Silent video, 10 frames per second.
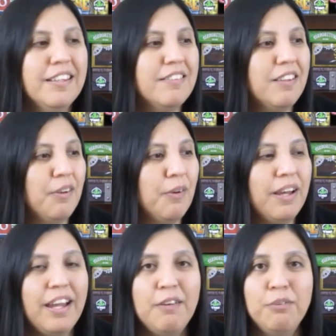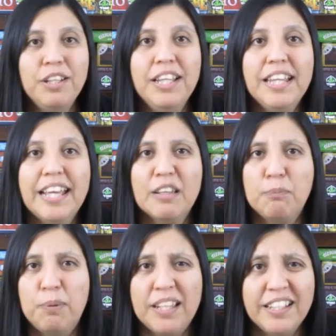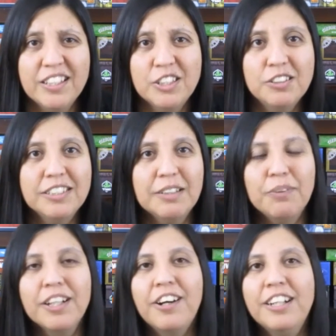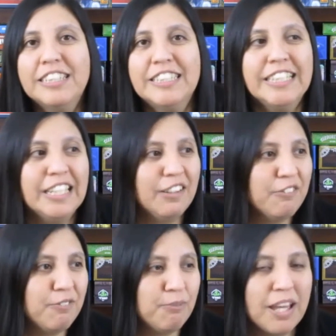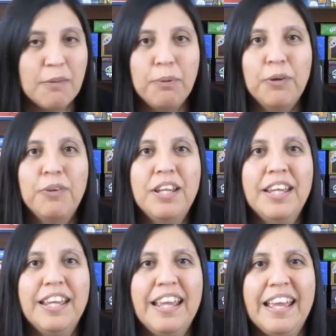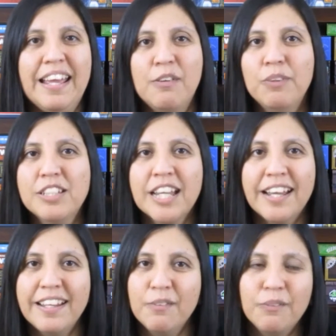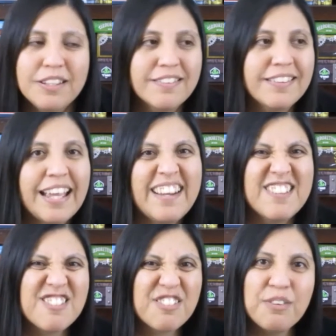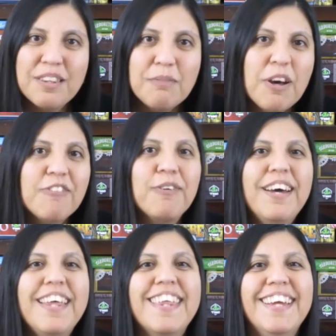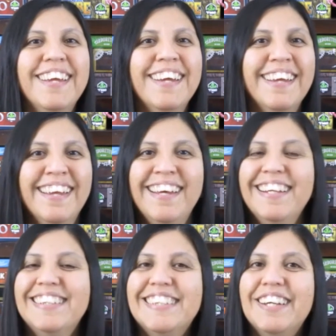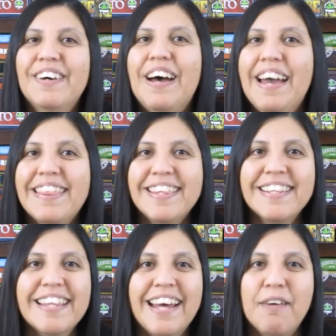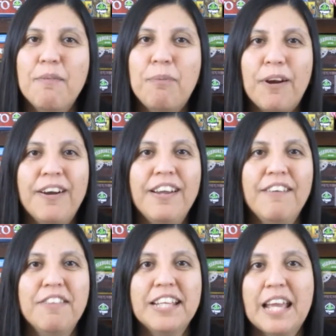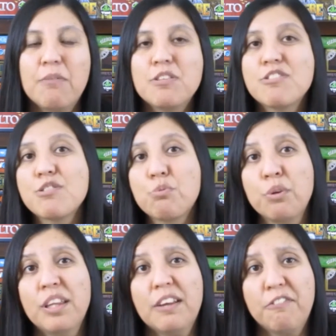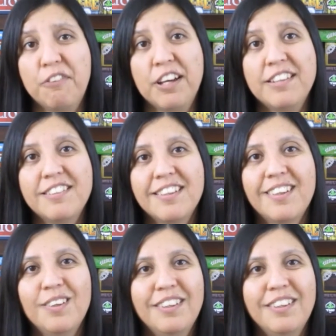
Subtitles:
So I really like picking and choosing what cards to give my opponent and which ones to kind of screw them over with. So I think that part of the game is just really fun too.